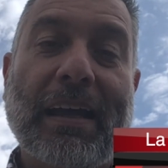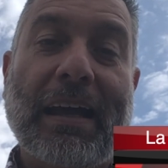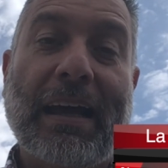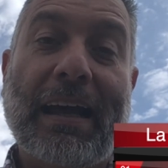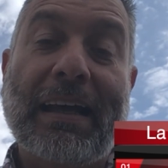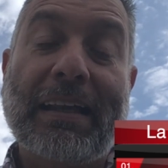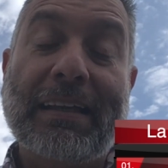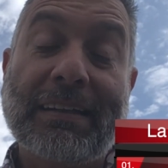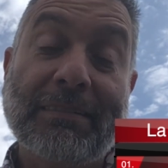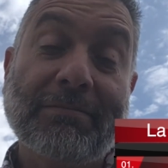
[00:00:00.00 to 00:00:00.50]

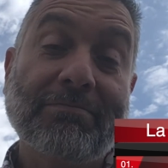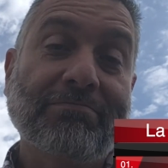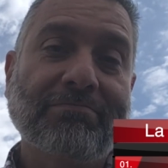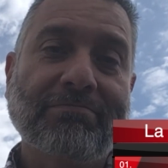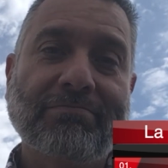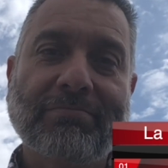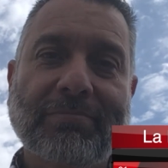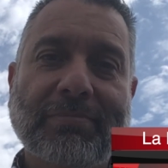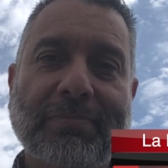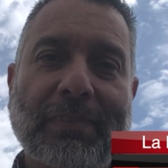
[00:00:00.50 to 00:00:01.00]
and
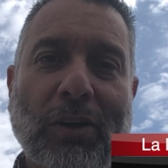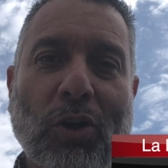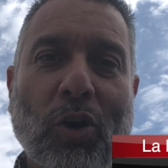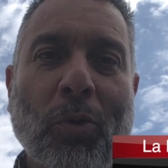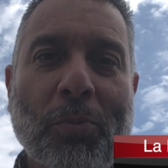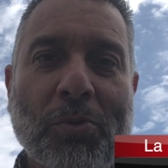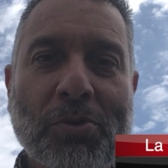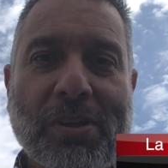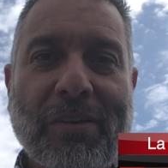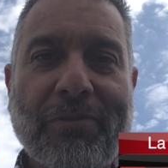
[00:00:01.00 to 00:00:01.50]

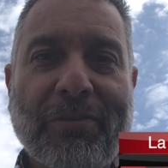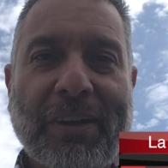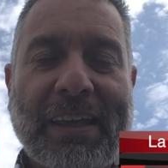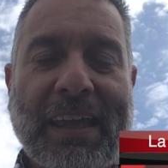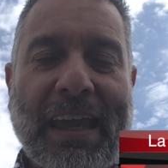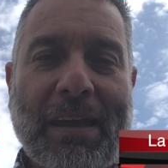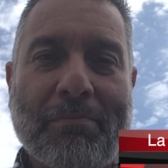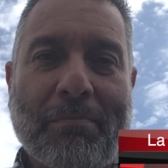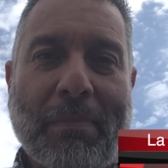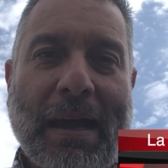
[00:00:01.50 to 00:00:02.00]
almost every
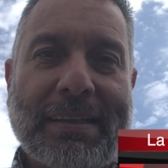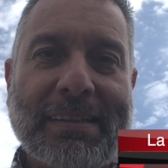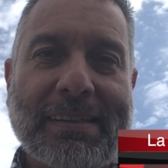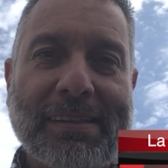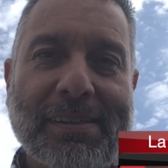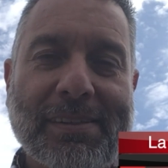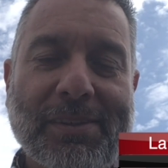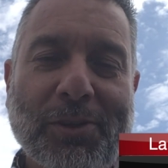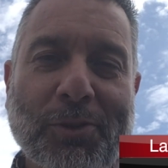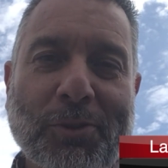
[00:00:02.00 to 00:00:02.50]
game
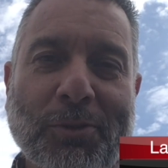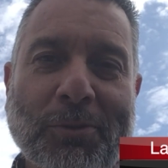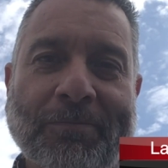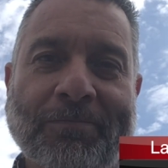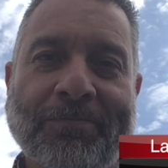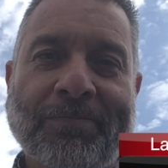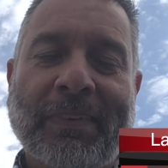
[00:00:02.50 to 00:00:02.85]
matters. So